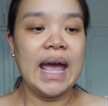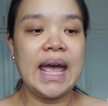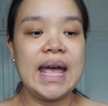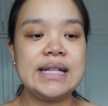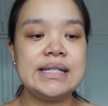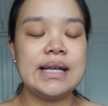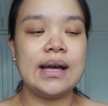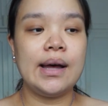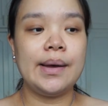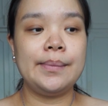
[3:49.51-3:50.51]
And
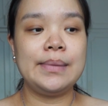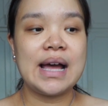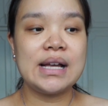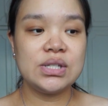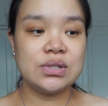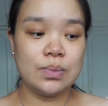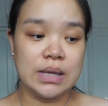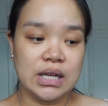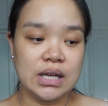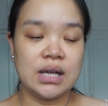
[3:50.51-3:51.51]
last week